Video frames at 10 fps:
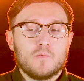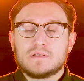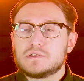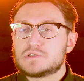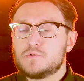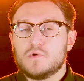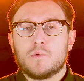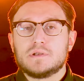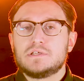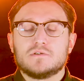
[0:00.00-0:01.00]
went to school,
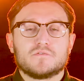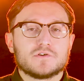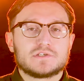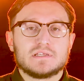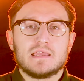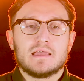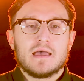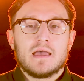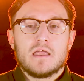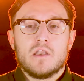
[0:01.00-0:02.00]
I went to
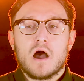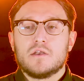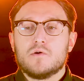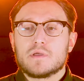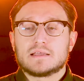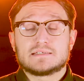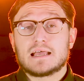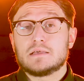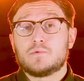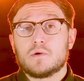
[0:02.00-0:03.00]
university, not knowing
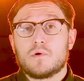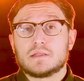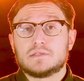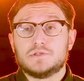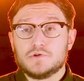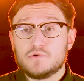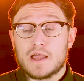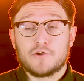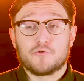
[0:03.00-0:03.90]
exactly what I wanted to do. I